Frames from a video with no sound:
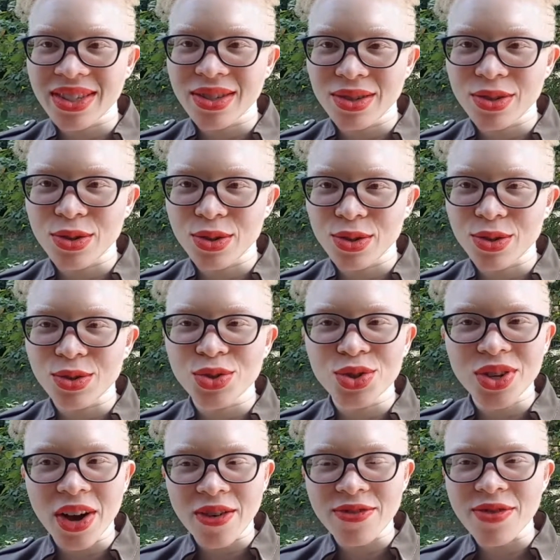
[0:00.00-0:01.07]
to
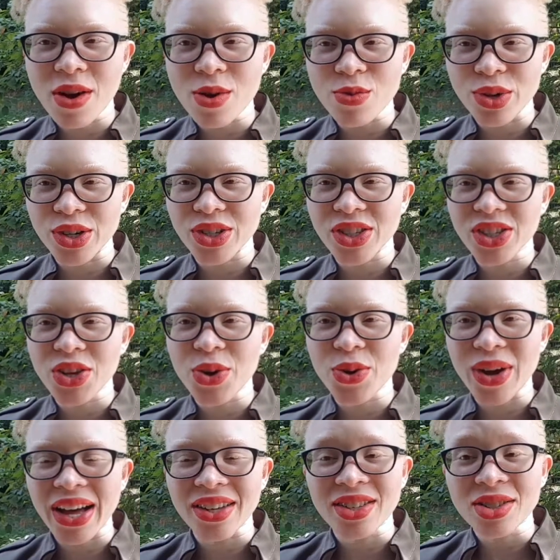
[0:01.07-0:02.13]
go forward.
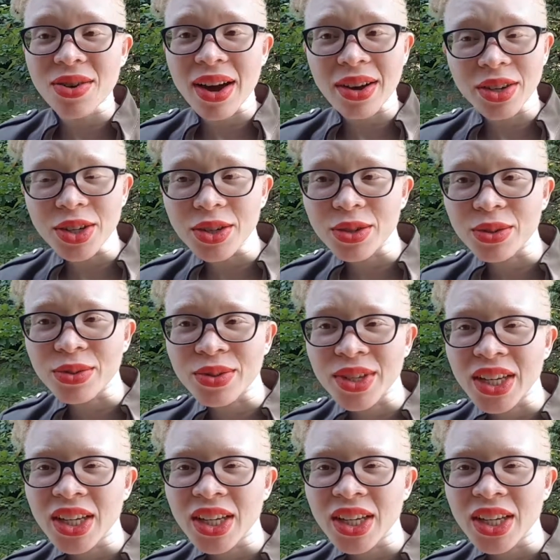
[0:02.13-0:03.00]
So are you.